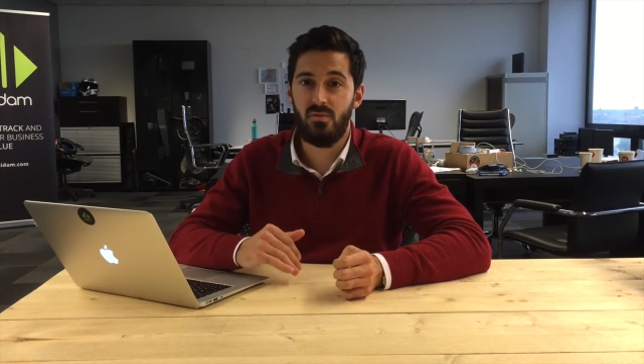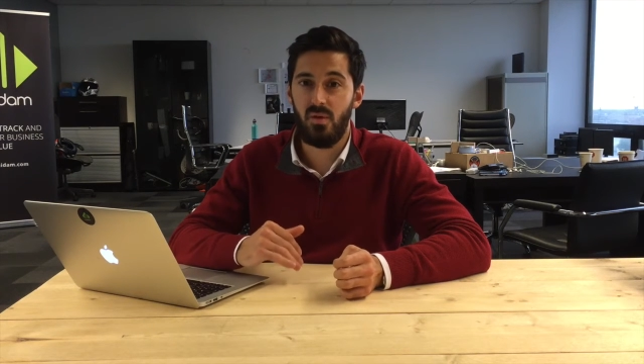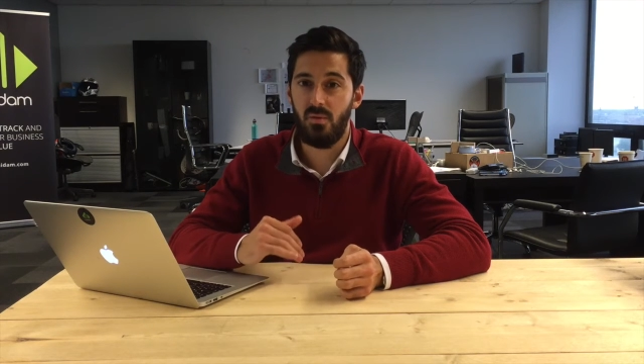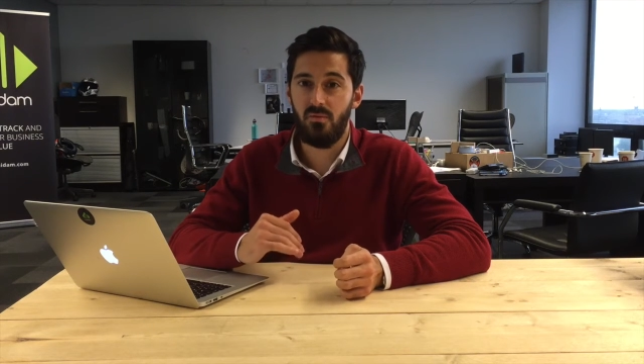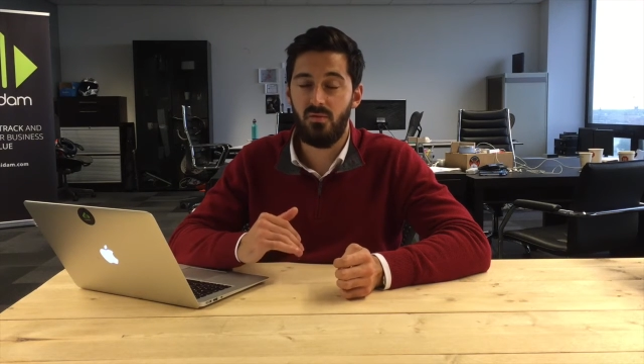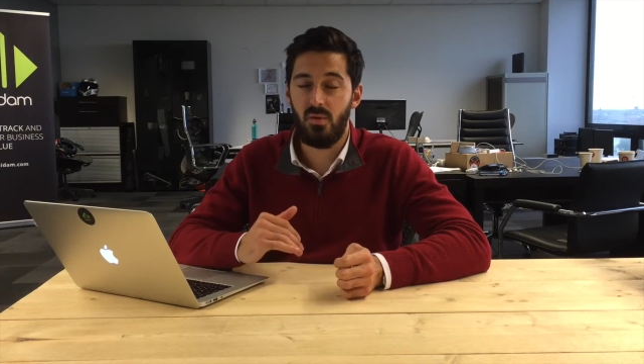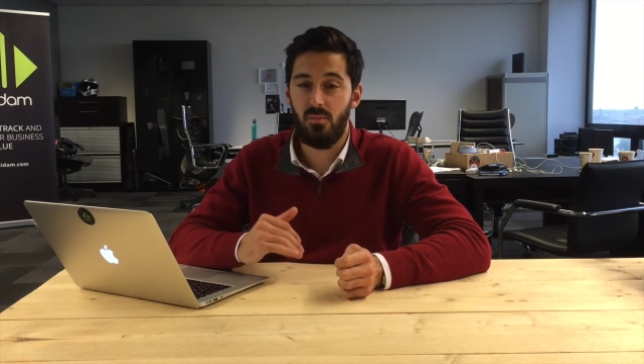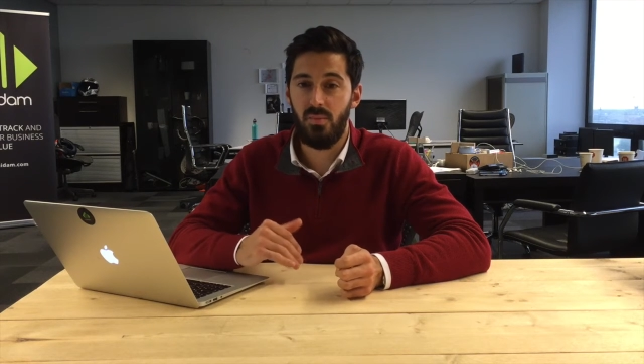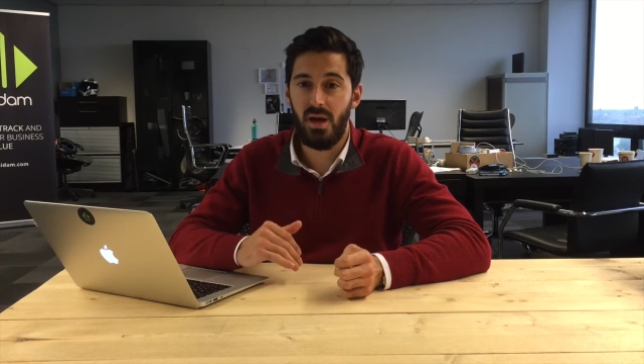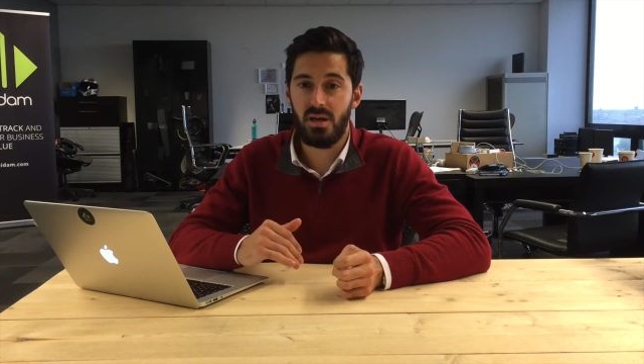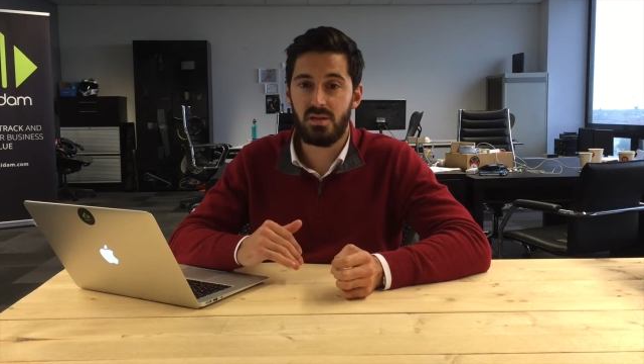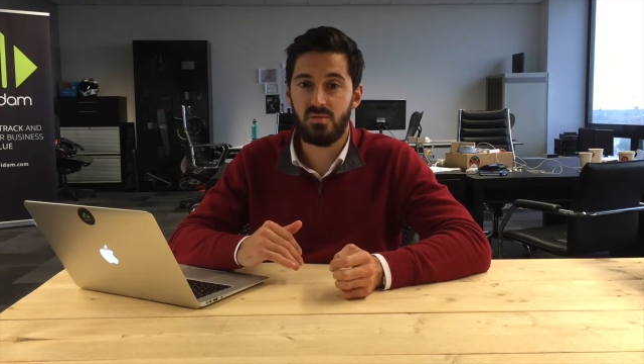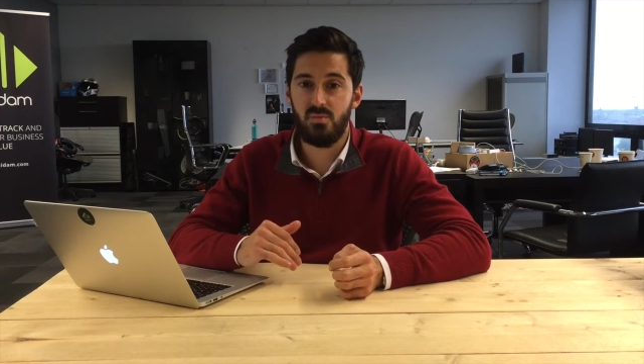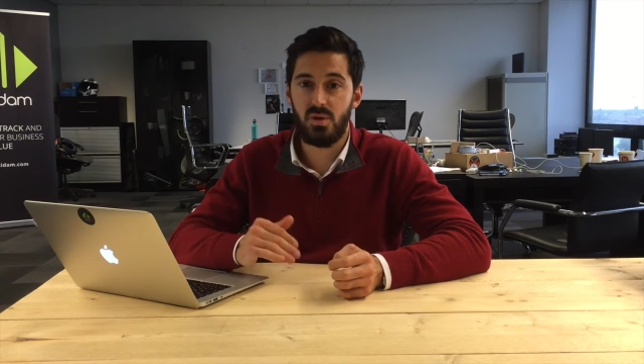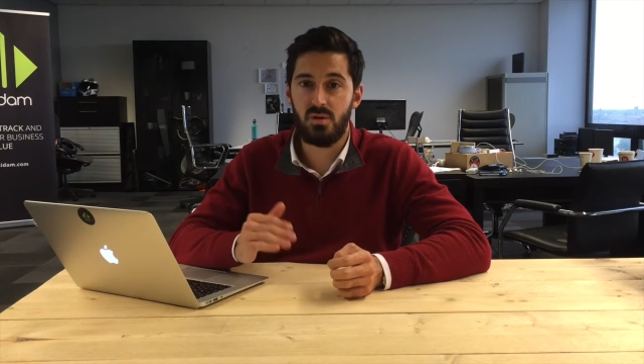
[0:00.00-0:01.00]
from
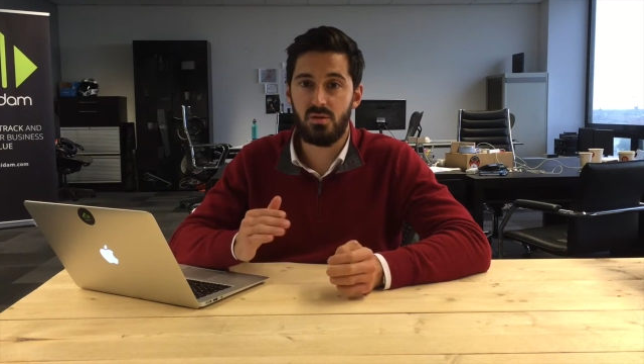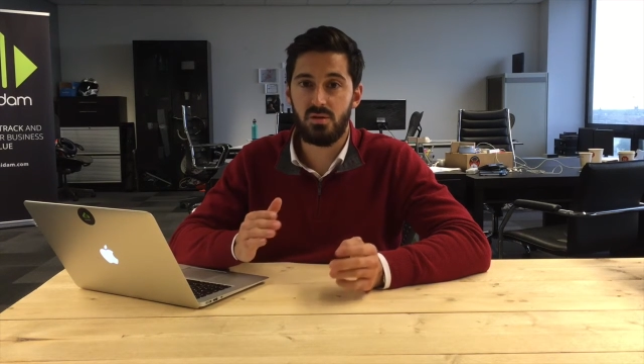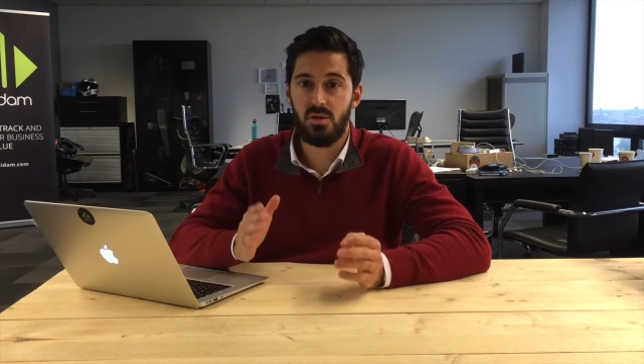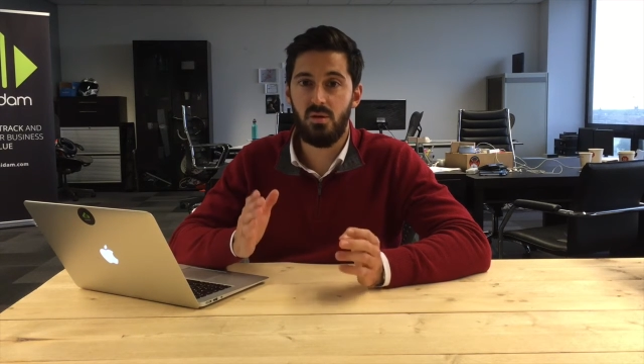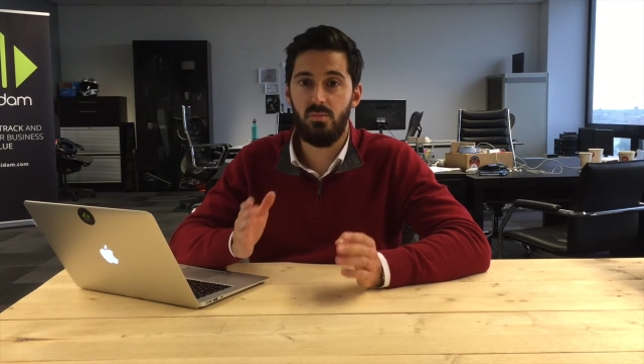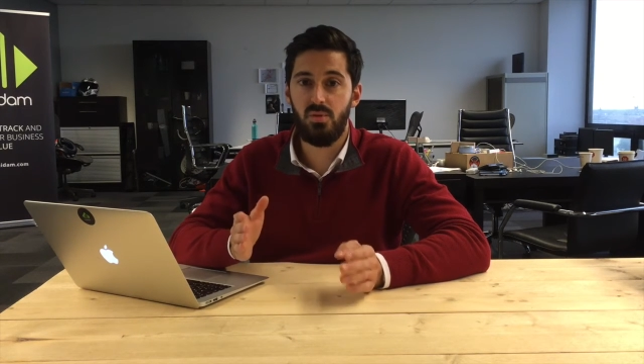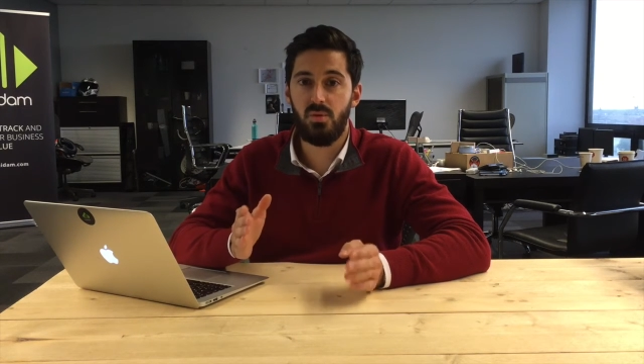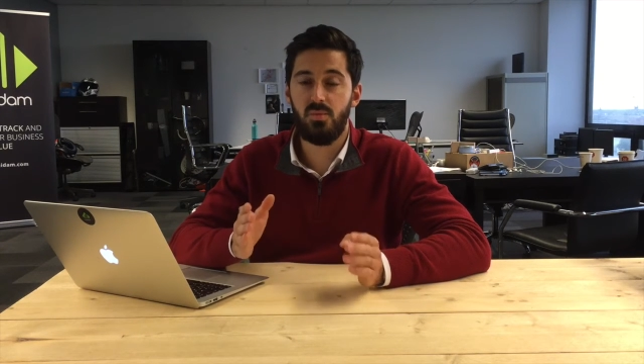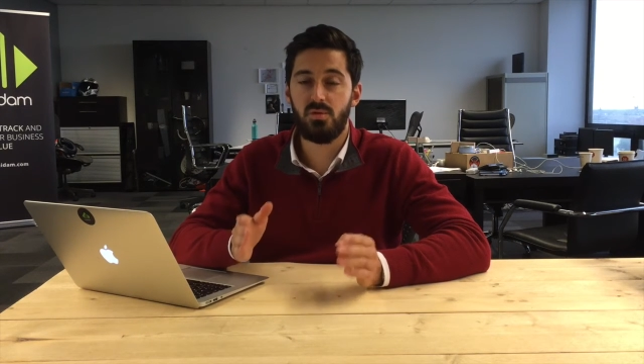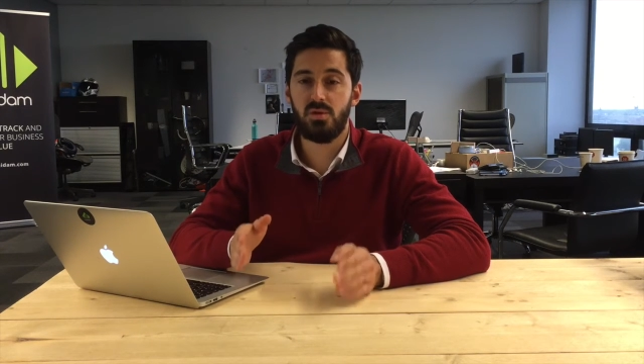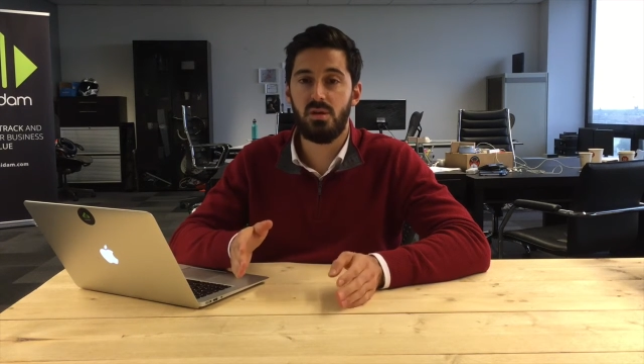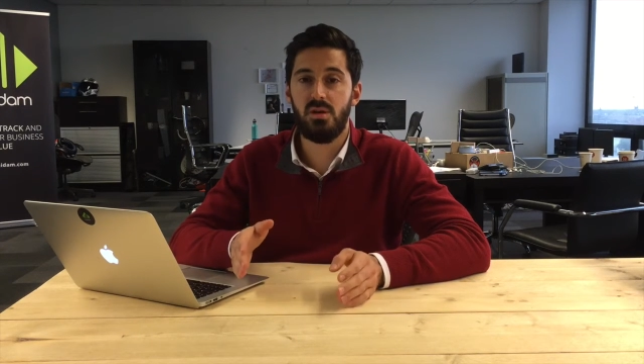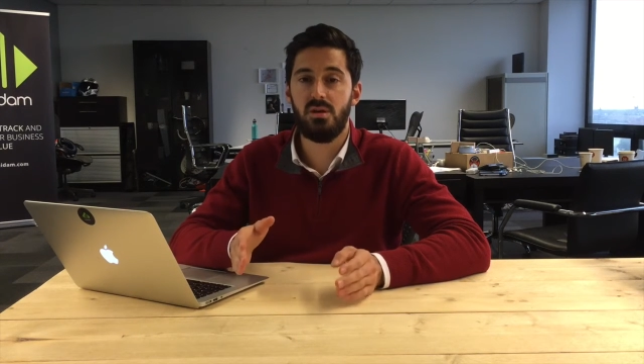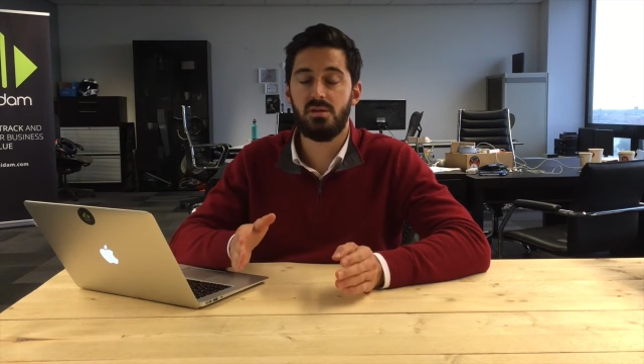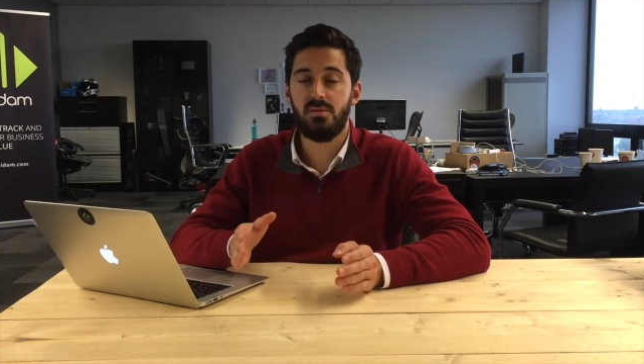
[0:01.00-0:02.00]
banks, because their purpose
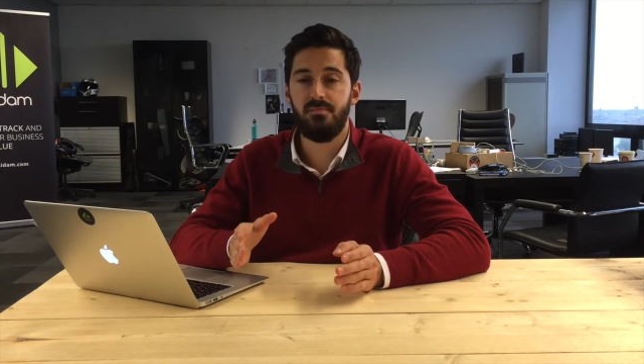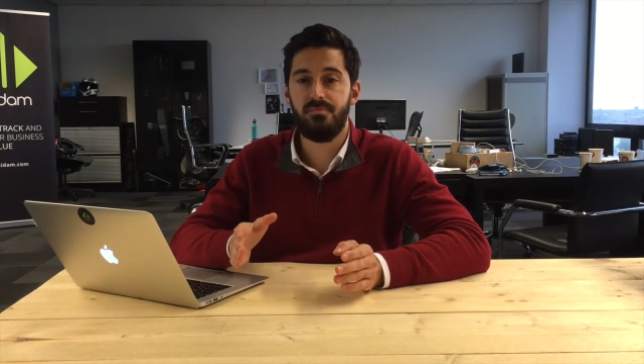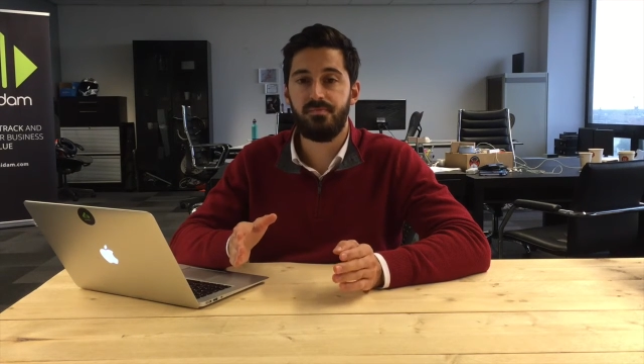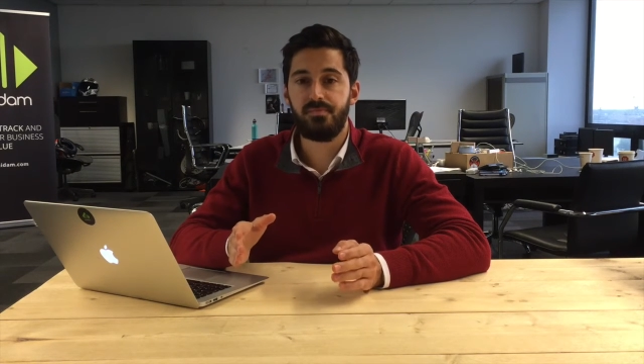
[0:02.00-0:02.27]
is